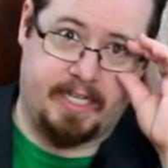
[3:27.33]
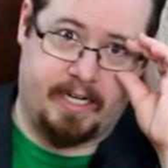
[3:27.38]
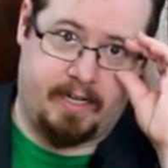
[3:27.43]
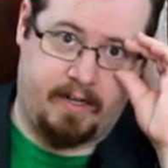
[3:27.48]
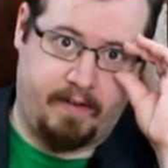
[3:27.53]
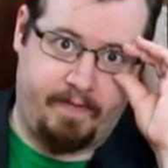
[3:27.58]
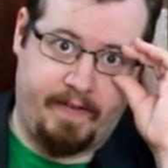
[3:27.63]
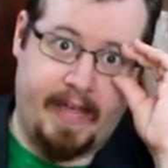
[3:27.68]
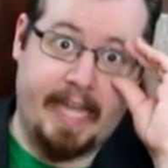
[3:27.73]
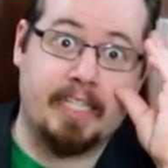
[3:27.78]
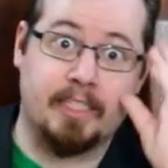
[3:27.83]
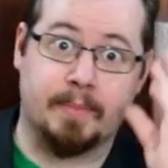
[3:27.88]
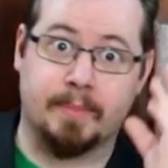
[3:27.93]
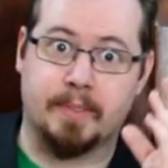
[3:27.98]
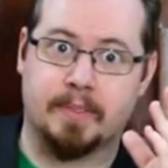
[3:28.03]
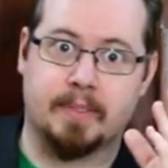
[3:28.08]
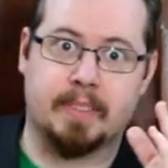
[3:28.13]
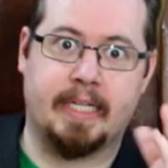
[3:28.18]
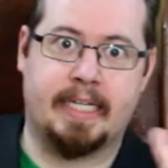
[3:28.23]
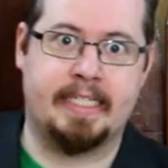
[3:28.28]
that are
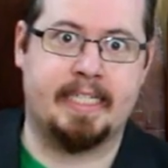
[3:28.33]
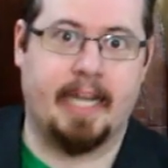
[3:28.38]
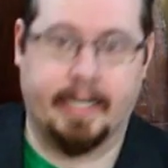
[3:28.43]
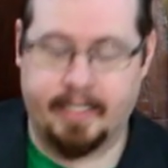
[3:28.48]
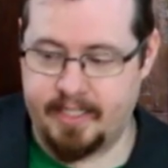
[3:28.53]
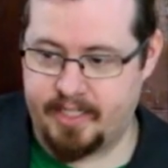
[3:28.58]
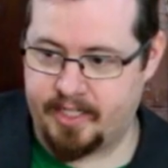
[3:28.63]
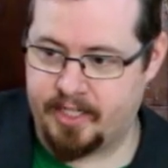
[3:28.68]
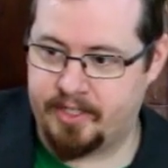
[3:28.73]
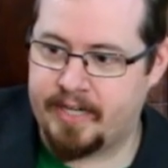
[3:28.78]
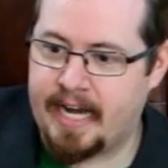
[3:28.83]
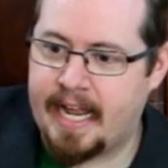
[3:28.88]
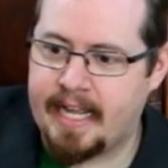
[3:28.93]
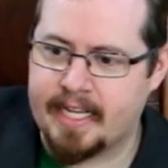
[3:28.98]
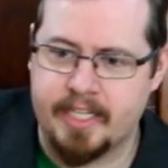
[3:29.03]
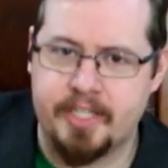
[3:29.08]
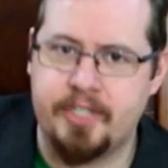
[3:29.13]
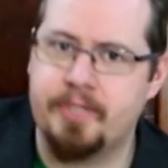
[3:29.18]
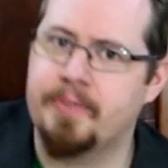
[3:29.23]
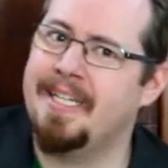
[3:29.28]
available in Dungeons and Dragons,